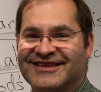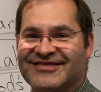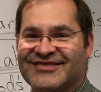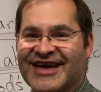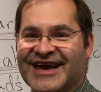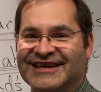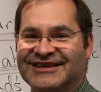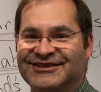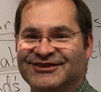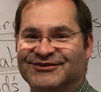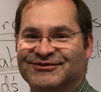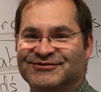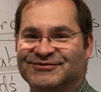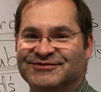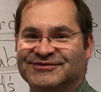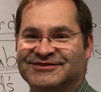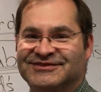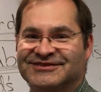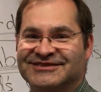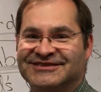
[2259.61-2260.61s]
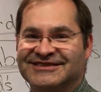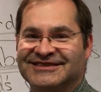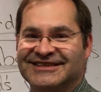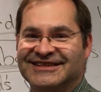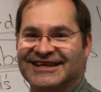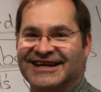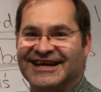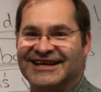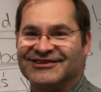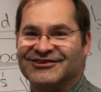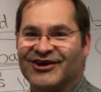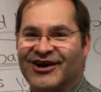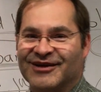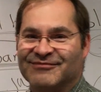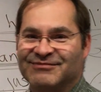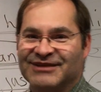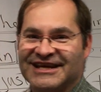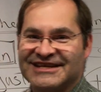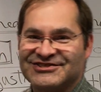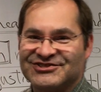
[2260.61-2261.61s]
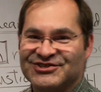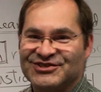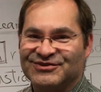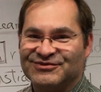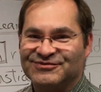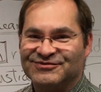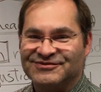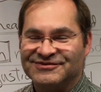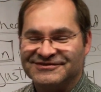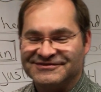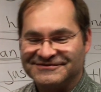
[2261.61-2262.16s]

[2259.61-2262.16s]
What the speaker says: Thank you, and God bless you.